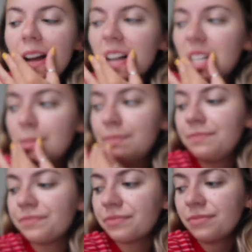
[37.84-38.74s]
Um,
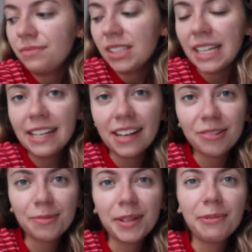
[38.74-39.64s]
and I
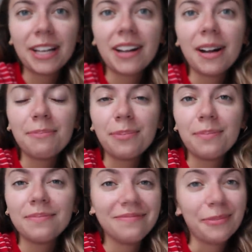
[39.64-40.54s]
normally wake up
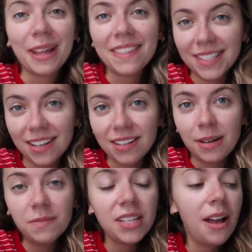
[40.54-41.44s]
when the sun
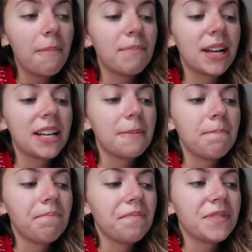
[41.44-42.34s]
comes up, but
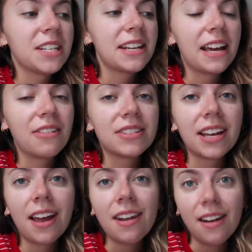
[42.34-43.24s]
today I was
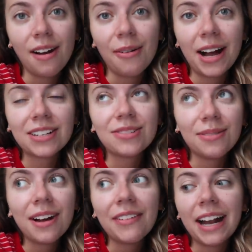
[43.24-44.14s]
like, no, I
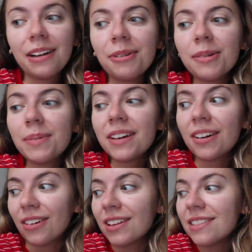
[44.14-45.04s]
don't have anywhere to be
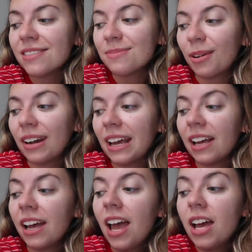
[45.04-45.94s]
early this
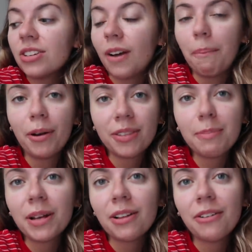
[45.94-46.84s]
morning. So I put the
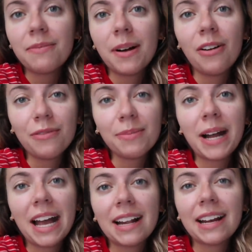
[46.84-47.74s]
pillow over my
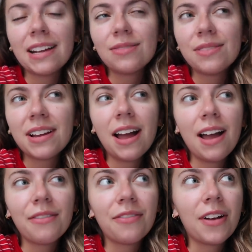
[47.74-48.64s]
head and I don't think I
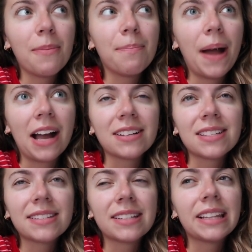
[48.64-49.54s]
ever fell back
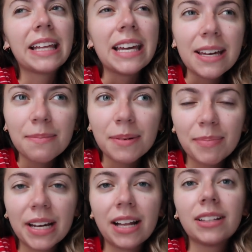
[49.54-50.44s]
asleep,
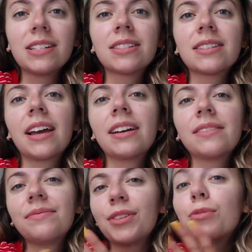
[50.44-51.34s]
but I at least like
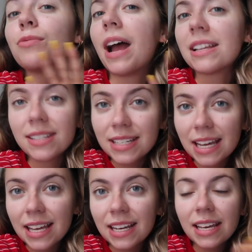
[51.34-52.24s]

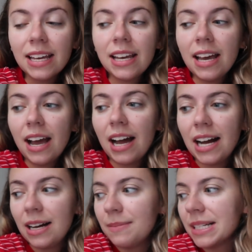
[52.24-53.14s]
rested
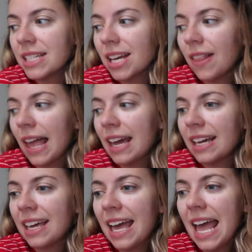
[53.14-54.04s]
um, until
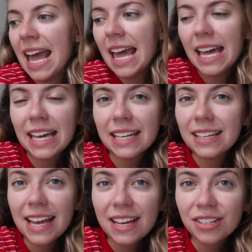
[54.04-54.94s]
like
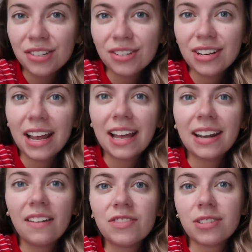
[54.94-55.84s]
eight-ish
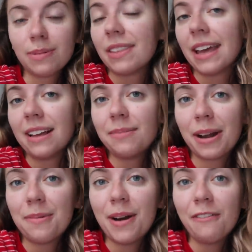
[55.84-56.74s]
and I've just been laying in
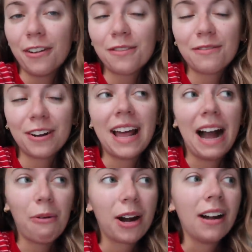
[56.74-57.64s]
bed on my phone for an
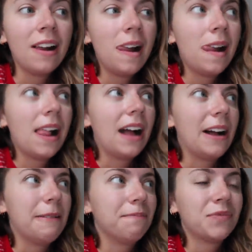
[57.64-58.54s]
hour.
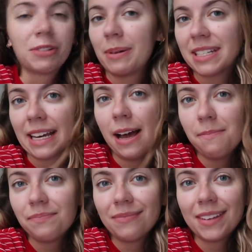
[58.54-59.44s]
Um, so I'm about to get
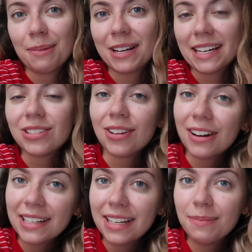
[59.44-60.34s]
up get my day
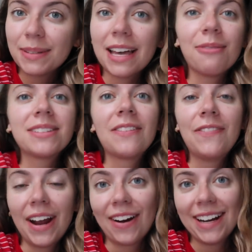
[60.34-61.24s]
started, but that was a
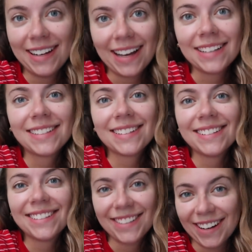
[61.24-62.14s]
very nice
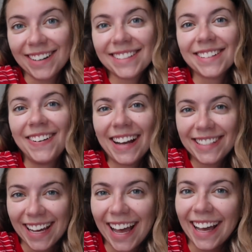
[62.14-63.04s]
start to my
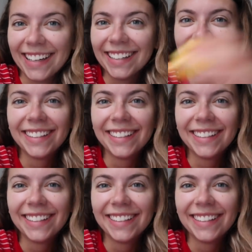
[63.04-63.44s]
day.